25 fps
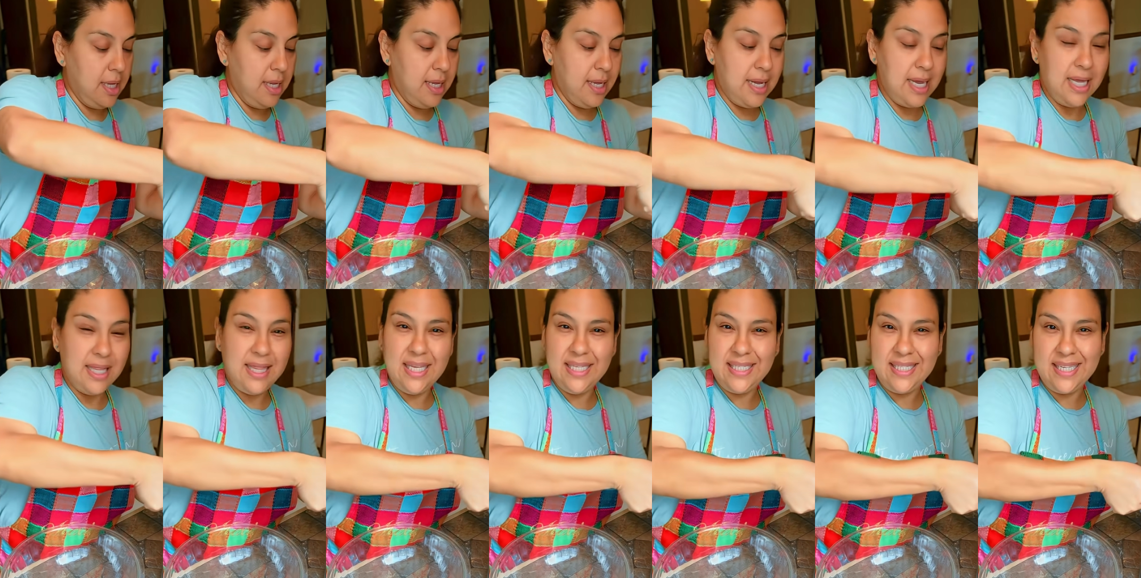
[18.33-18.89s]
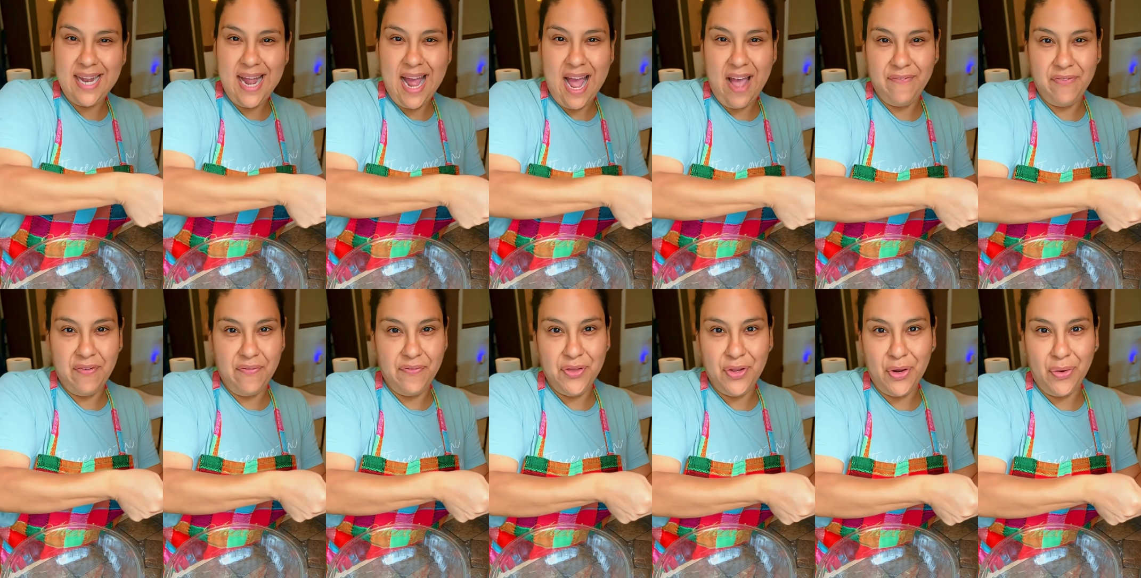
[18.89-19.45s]
cut this in half
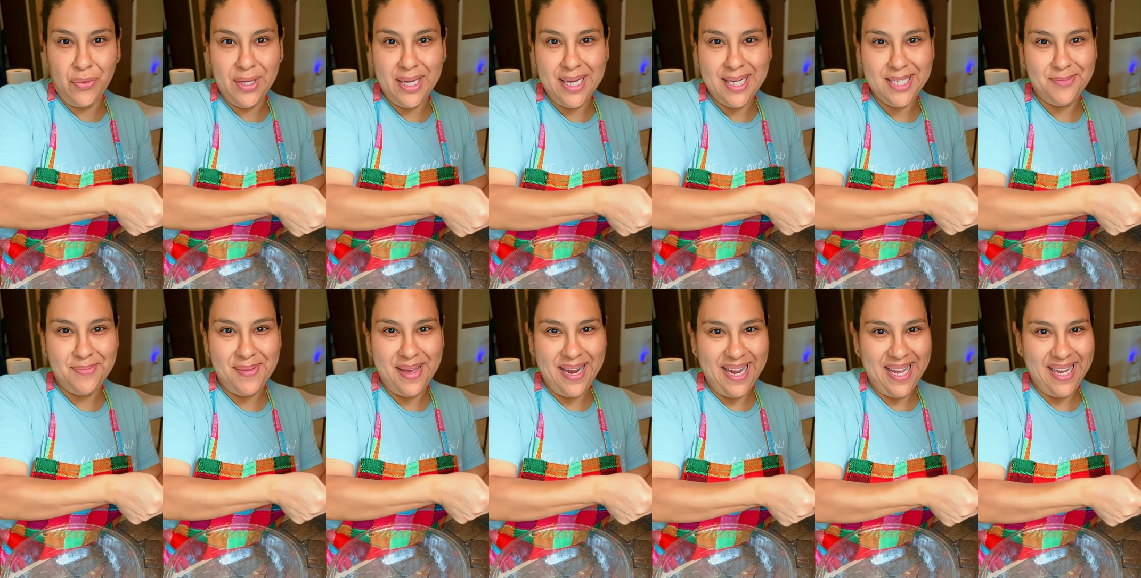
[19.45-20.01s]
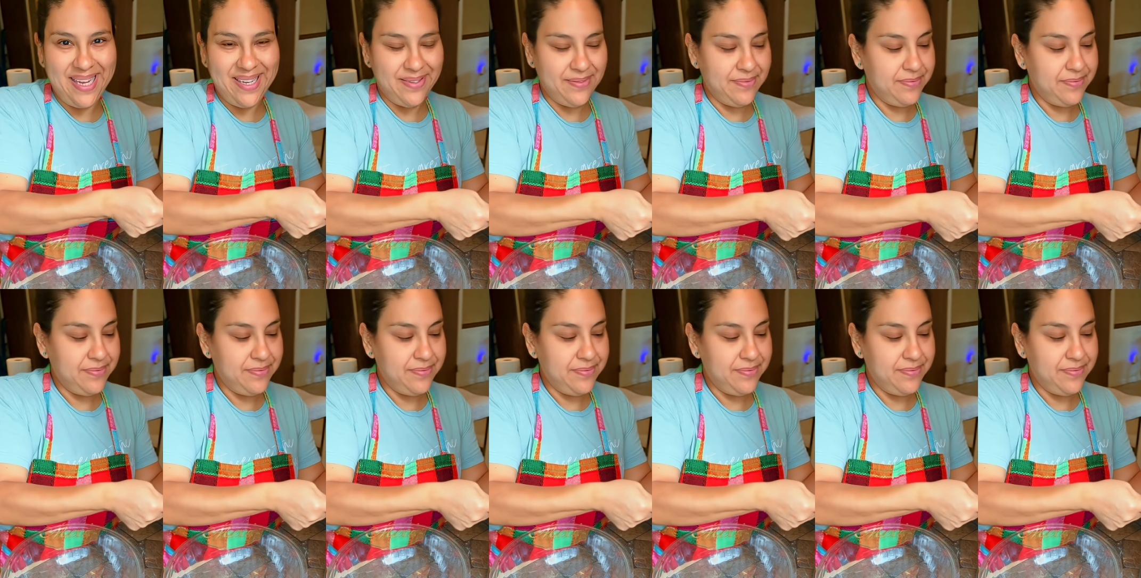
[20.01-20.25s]
if you don't need as many.